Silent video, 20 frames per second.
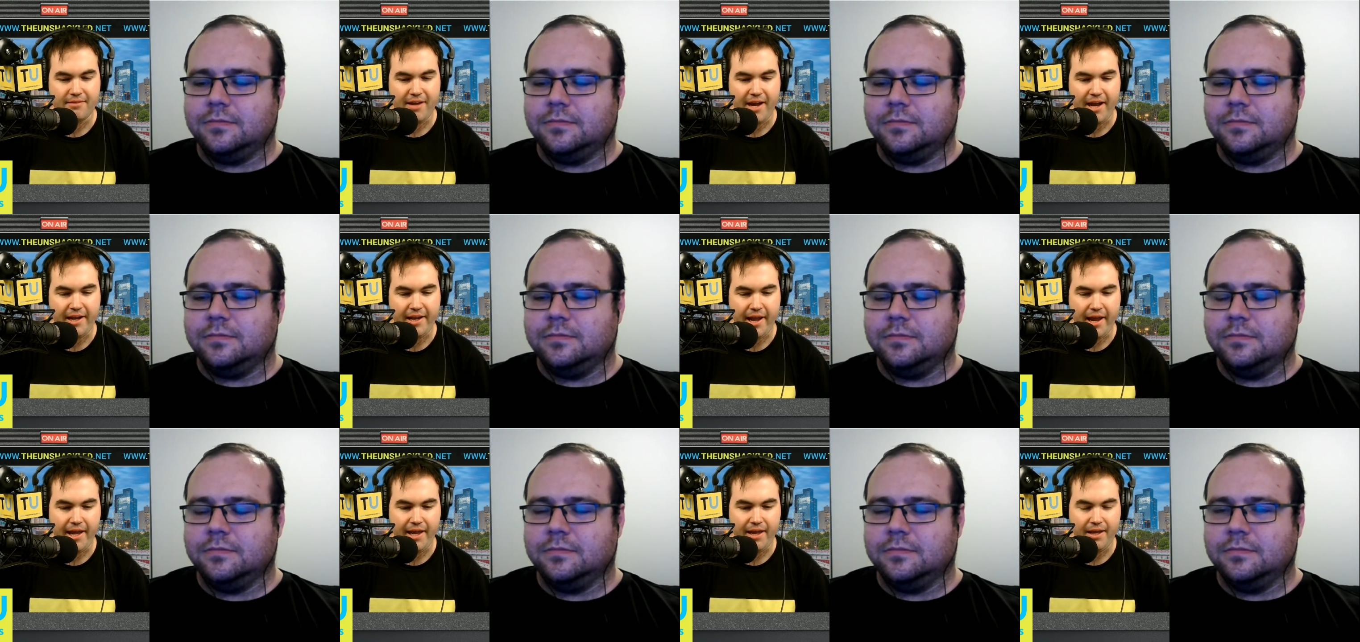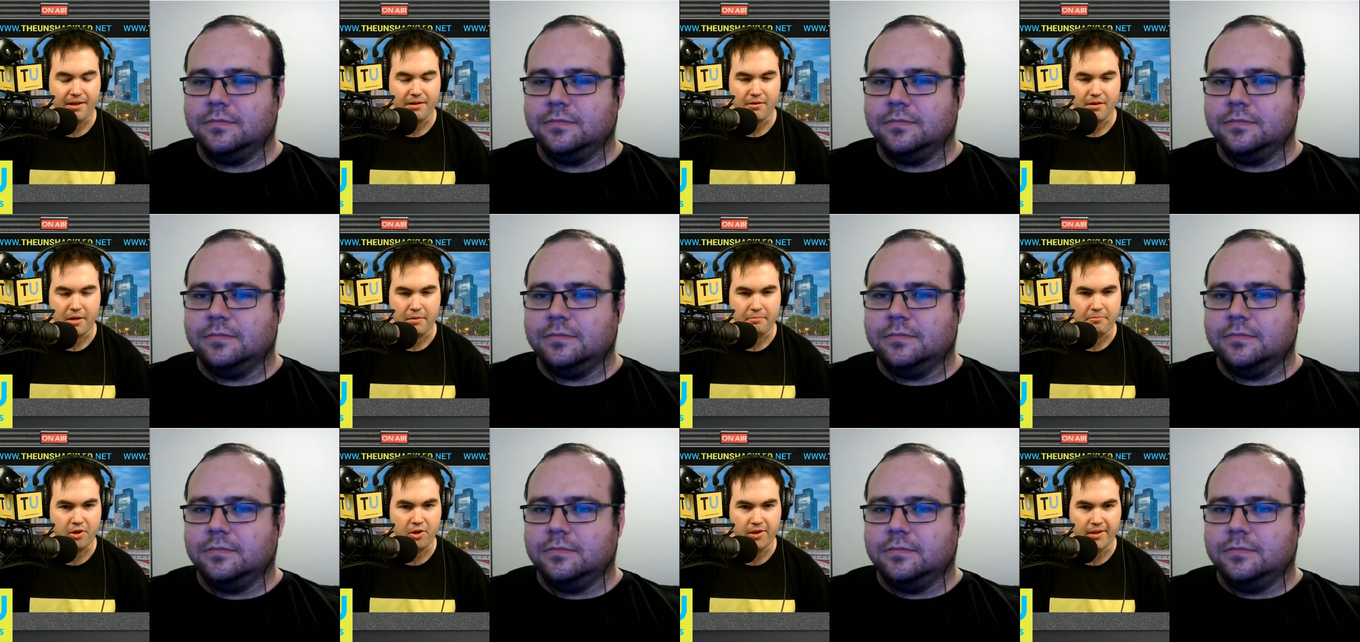Speaker 1: any uh,
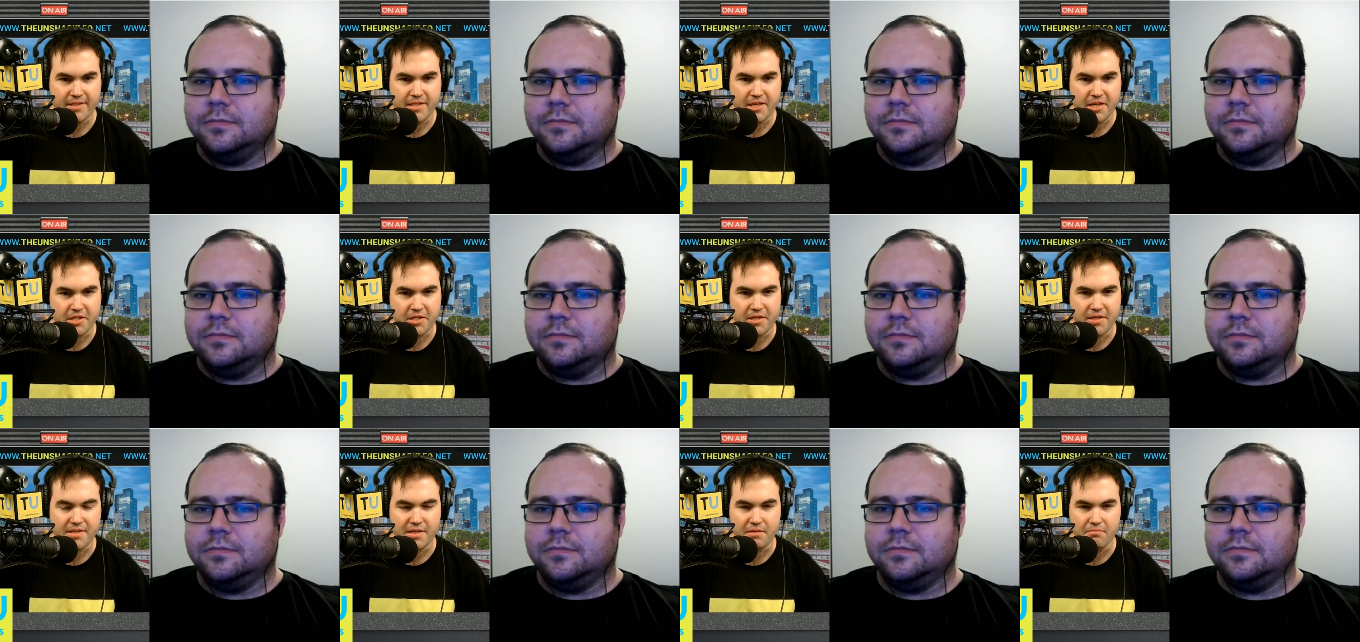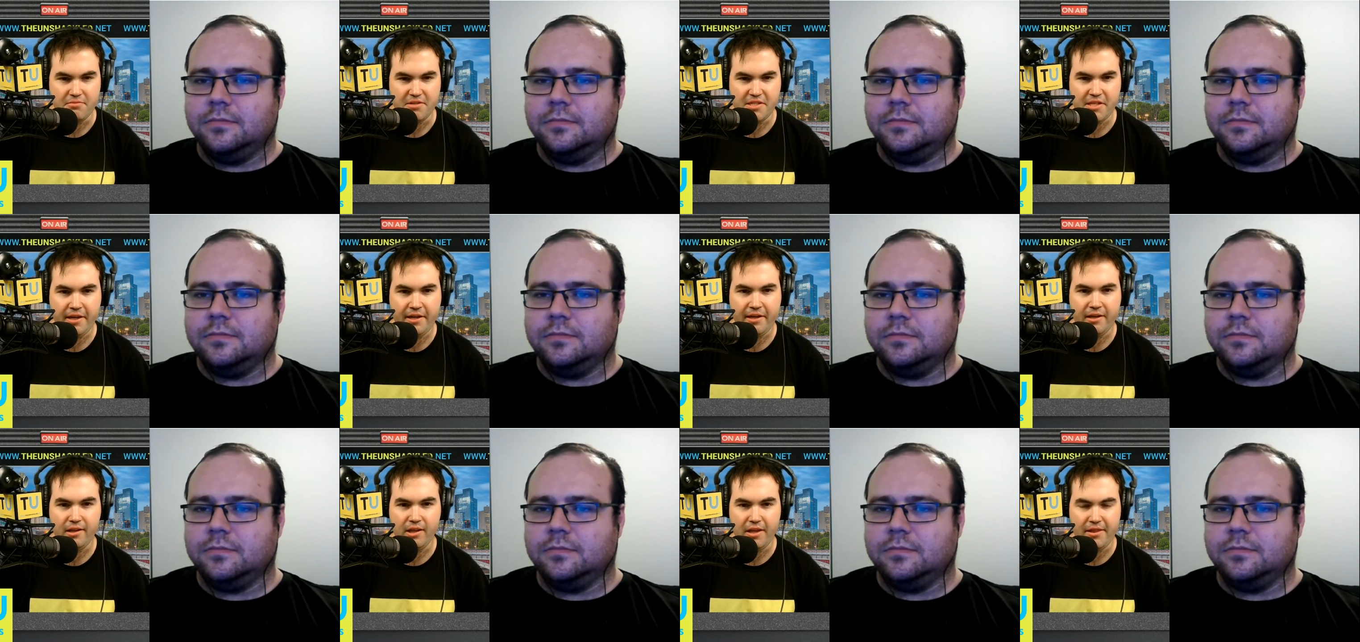politicians in particular.